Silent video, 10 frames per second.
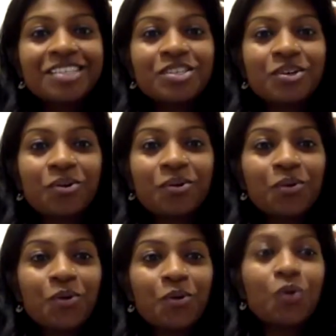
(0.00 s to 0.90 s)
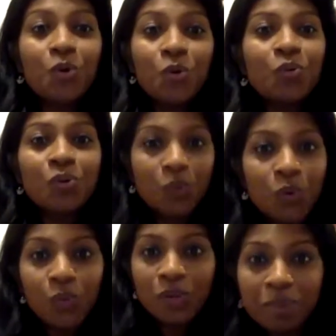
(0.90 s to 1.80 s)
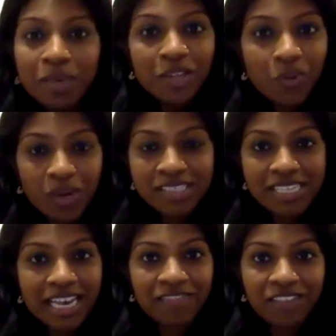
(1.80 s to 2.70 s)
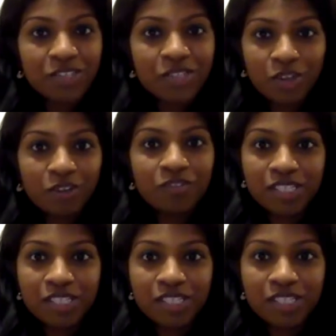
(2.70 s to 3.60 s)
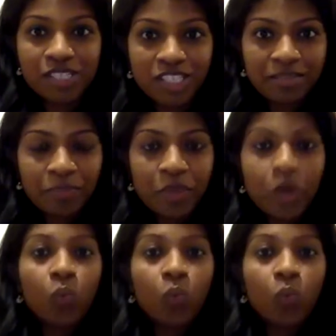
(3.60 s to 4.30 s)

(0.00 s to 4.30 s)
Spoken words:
So who will be the ones having this conversation?